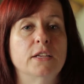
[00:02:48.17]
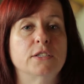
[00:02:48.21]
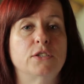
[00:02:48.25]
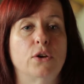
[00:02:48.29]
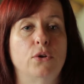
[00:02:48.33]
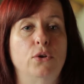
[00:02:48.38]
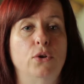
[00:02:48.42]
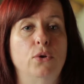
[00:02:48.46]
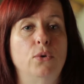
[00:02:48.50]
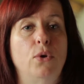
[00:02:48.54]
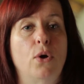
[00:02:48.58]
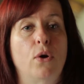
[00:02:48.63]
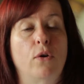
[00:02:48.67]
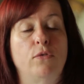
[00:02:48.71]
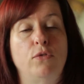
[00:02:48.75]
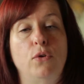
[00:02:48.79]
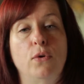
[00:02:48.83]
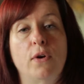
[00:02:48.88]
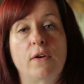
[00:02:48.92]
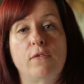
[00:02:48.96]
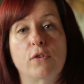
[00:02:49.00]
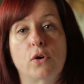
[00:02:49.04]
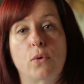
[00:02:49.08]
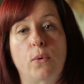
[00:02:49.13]
So if
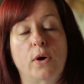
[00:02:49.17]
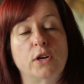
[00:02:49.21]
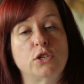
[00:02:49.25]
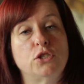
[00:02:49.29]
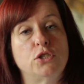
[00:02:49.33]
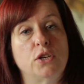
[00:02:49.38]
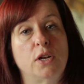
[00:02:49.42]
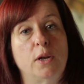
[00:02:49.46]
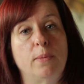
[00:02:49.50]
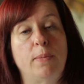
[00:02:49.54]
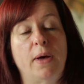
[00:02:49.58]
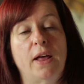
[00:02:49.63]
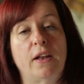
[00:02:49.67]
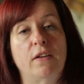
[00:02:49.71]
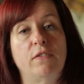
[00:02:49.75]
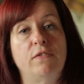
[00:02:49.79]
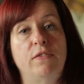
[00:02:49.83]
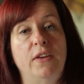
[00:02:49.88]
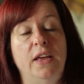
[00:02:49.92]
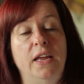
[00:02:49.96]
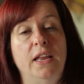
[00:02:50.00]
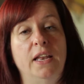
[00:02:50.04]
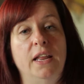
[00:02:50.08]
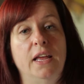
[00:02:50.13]
you have a question about a
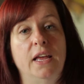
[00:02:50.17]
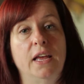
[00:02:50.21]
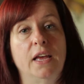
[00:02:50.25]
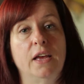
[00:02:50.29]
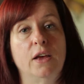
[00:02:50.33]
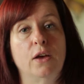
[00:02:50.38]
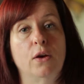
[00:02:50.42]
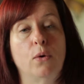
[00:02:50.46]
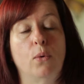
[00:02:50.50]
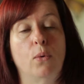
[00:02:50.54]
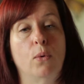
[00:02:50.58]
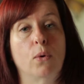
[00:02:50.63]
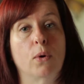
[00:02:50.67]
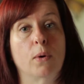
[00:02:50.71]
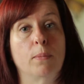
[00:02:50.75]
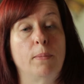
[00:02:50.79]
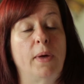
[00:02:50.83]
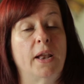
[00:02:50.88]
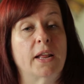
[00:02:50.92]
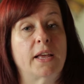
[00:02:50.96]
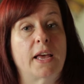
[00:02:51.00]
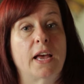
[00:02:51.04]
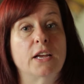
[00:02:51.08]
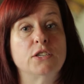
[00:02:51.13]
feeding or
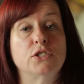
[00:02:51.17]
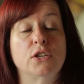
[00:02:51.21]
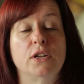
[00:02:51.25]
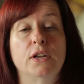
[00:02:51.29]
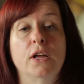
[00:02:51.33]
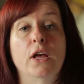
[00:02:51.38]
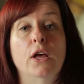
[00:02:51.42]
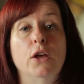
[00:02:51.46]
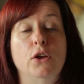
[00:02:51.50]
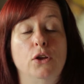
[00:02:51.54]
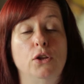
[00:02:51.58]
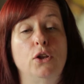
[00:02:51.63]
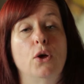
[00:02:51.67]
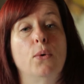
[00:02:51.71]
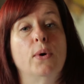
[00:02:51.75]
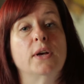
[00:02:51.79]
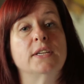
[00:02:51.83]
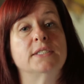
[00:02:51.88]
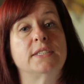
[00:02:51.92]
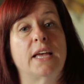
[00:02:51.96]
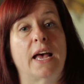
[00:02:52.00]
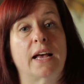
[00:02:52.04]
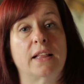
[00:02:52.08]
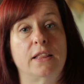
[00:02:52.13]
medication, you know
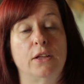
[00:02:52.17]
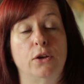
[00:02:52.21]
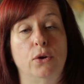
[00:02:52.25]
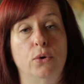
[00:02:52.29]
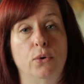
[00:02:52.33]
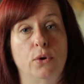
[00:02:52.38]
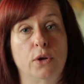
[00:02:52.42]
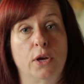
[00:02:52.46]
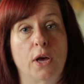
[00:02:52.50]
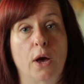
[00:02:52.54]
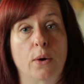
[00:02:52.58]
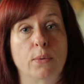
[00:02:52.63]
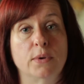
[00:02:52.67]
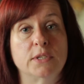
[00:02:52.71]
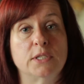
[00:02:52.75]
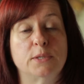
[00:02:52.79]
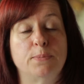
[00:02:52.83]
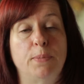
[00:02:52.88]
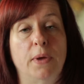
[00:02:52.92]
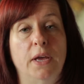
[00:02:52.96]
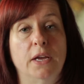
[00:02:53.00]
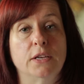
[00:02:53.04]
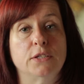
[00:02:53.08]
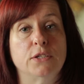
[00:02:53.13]
exactly who to go and
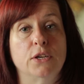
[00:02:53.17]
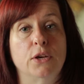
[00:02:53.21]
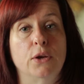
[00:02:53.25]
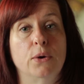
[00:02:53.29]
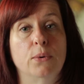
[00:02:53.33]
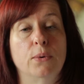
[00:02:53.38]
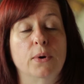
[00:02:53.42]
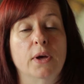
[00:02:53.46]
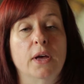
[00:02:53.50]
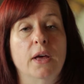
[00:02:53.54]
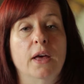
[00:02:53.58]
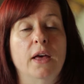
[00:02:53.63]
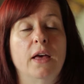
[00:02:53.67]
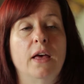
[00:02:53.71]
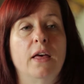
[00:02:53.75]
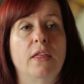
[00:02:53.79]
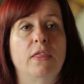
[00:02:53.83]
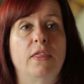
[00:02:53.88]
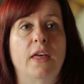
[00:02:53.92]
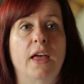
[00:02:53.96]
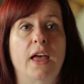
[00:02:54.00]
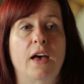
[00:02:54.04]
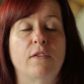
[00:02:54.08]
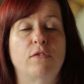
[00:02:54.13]
speak to.
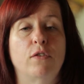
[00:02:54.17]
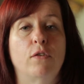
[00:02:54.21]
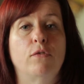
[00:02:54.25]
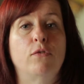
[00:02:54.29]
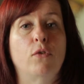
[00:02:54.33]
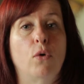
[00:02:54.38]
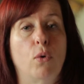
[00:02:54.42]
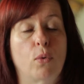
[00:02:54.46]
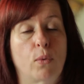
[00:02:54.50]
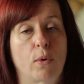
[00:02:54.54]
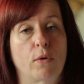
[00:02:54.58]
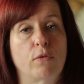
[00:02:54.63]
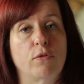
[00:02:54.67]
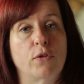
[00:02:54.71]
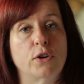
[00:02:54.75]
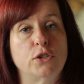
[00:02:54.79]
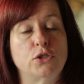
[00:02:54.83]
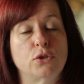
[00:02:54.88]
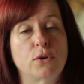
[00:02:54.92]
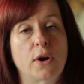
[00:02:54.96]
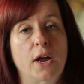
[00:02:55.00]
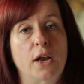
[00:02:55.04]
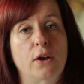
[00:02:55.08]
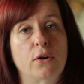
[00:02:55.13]
They have a full
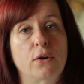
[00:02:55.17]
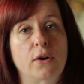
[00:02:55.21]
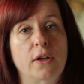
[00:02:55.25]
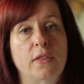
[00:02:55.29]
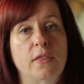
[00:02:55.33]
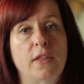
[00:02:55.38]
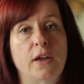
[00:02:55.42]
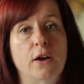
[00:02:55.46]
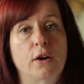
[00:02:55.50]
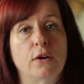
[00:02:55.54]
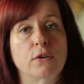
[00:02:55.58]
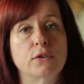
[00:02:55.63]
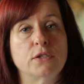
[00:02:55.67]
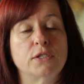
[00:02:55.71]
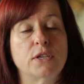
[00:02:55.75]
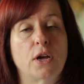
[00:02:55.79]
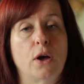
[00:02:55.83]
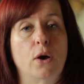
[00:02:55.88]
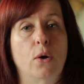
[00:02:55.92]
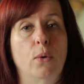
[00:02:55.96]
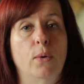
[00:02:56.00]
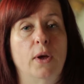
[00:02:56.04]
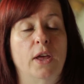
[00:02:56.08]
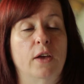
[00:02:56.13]
refrigerator in there,
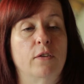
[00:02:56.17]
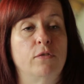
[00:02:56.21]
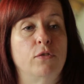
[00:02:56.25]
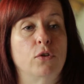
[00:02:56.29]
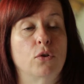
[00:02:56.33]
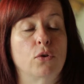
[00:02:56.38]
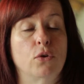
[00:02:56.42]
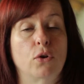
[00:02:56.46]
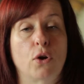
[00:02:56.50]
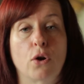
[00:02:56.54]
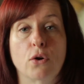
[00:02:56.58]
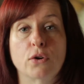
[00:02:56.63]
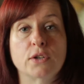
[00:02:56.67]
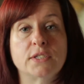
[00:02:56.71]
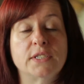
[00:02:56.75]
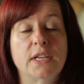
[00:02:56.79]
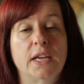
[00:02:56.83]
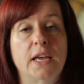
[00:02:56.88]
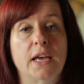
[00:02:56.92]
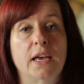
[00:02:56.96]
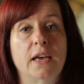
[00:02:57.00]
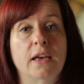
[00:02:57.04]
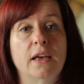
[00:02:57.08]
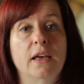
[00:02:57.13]
so if you're
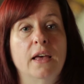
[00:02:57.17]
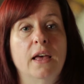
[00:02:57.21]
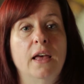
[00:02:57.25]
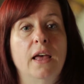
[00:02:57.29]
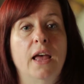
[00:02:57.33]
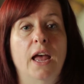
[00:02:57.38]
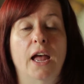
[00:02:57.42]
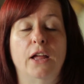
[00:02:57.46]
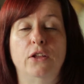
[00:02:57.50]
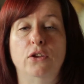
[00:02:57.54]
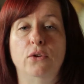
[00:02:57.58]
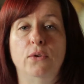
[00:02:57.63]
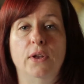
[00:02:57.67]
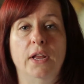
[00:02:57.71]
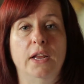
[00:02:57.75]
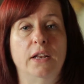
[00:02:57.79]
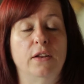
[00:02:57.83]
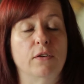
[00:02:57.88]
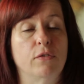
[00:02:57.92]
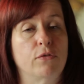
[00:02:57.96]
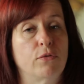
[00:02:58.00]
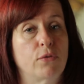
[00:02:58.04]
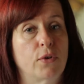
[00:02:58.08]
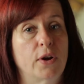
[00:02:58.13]
nursing and you need
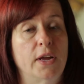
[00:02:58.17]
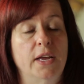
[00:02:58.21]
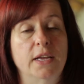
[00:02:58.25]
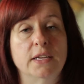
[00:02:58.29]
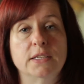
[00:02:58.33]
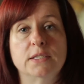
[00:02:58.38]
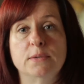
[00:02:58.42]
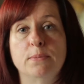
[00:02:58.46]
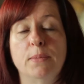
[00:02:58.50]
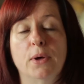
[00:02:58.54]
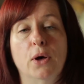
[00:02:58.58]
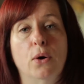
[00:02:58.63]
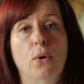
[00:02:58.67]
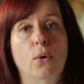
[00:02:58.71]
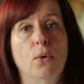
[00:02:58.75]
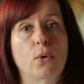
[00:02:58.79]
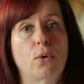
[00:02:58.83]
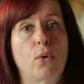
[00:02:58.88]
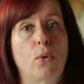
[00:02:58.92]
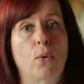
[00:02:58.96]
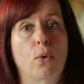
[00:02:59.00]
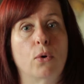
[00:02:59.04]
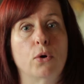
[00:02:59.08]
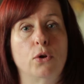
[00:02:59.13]
to freeze
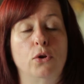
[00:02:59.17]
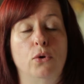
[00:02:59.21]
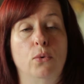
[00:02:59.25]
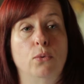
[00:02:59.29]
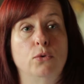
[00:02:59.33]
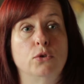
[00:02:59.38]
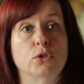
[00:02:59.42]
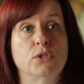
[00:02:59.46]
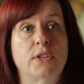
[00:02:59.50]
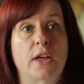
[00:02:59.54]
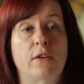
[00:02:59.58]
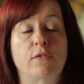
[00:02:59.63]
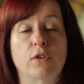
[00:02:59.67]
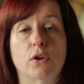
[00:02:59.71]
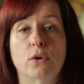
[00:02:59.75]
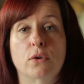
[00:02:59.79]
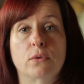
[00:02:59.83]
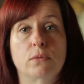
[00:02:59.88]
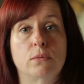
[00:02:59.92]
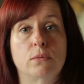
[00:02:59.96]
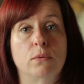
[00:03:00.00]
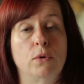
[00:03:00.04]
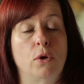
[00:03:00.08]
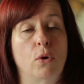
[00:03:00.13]
milk or you just have
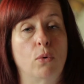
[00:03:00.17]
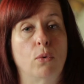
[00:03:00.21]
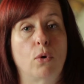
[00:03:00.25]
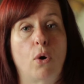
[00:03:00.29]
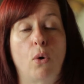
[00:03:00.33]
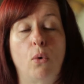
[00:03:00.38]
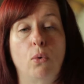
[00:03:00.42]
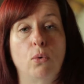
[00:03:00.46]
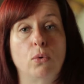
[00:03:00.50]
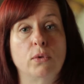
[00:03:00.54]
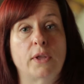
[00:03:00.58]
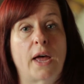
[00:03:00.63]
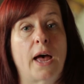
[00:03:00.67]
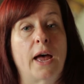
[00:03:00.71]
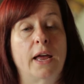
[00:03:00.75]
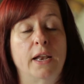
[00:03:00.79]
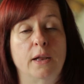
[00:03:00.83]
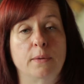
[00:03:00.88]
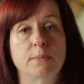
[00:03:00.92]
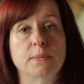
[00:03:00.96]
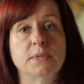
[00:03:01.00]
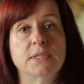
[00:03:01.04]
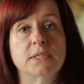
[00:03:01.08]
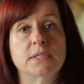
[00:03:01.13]
cold
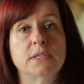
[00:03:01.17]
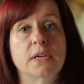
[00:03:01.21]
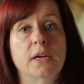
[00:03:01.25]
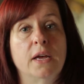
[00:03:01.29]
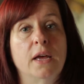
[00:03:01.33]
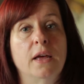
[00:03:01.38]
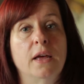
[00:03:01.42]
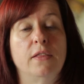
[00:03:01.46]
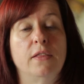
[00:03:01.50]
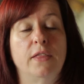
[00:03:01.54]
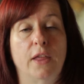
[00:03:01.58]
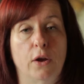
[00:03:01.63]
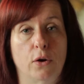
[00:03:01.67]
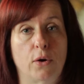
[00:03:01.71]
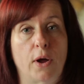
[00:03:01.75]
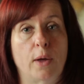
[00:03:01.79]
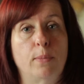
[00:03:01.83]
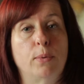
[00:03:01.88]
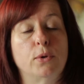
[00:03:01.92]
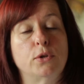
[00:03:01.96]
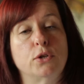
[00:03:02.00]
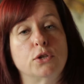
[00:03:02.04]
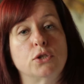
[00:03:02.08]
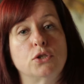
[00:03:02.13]
items, they're
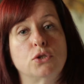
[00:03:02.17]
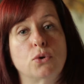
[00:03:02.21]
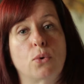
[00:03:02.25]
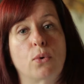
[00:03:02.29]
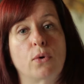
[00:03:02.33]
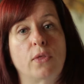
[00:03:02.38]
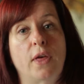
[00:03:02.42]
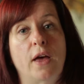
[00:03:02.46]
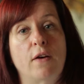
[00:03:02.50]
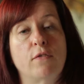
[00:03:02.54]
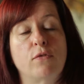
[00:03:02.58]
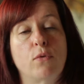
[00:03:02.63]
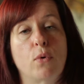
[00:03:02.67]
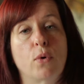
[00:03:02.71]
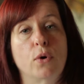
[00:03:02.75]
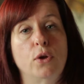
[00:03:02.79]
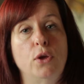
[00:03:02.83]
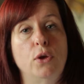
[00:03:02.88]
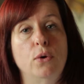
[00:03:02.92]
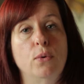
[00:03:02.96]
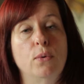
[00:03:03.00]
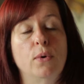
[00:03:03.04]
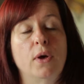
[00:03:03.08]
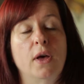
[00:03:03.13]
able to store that for
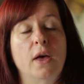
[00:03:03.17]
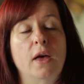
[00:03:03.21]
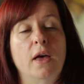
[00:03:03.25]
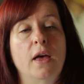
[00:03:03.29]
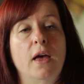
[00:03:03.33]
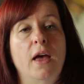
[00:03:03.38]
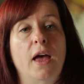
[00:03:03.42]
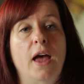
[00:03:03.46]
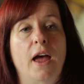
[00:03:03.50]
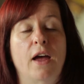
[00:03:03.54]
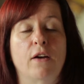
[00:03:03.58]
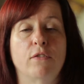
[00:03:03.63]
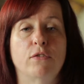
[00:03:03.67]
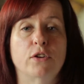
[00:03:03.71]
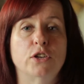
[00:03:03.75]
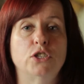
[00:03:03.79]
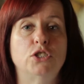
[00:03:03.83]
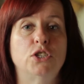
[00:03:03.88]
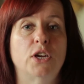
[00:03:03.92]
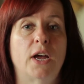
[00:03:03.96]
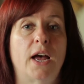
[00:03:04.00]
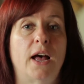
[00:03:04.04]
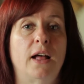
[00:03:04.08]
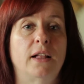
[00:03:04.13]
you. Every
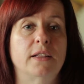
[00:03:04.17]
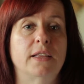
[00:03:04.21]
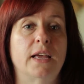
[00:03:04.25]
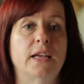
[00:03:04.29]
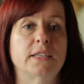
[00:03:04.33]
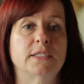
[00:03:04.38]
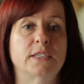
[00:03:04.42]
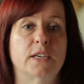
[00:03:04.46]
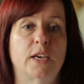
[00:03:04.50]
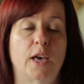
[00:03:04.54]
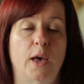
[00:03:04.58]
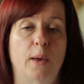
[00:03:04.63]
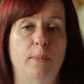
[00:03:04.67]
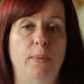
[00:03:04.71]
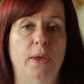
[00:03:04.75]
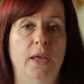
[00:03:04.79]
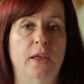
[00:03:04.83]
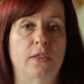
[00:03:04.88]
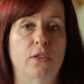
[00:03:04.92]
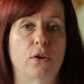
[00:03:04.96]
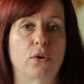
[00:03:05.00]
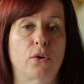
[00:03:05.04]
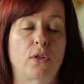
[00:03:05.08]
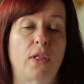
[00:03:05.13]
child has a cubby
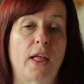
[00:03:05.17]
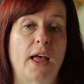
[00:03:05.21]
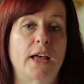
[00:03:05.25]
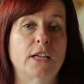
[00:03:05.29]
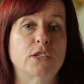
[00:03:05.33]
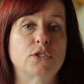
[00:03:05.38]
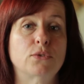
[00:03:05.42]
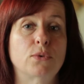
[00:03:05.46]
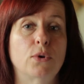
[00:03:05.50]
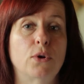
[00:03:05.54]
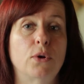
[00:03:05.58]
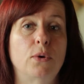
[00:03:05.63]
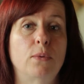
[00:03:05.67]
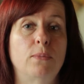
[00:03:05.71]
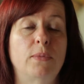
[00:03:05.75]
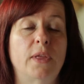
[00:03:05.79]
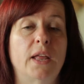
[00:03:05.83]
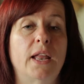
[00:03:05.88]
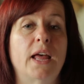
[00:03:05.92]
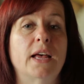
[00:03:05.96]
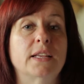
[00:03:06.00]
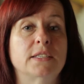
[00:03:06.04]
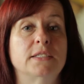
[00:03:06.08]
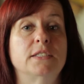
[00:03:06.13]
in their classroom that
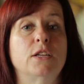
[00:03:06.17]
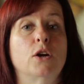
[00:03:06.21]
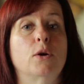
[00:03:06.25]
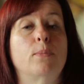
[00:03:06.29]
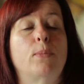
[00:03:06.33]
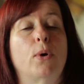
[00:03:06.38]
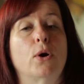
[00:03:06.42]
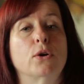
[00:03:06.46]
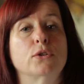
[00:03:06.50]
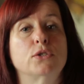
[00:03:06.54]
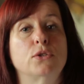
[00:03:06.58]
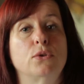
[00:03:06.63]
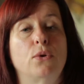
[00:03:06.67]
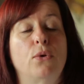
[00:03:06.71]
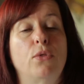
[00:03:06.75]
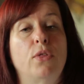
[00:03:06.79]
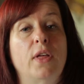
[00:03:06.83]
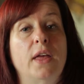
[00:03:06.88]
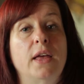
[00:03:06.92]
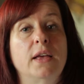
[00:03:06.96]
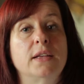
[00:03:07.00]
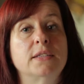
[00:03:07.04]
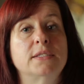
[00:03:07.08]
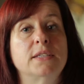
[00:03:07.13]
has their personal
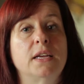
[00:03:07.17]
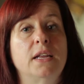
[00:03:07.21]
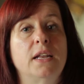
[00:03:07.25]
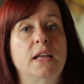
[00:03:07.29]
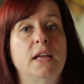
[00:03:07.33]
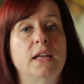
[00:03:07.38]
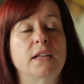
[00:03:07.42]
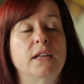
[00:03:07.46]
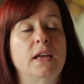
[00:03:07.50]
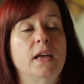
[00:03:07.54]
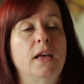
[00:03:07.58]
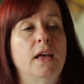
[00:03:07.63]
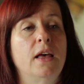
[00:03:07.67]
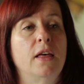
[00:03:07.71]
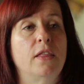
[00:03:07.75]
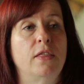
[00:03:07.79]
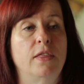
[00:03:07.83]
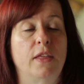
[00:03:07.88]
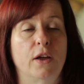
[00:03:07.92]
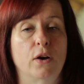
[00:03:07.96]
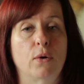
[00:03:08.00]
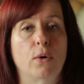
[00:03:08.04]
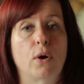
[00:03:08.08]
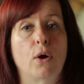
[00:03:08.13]
things in it,
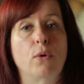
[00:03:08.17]
their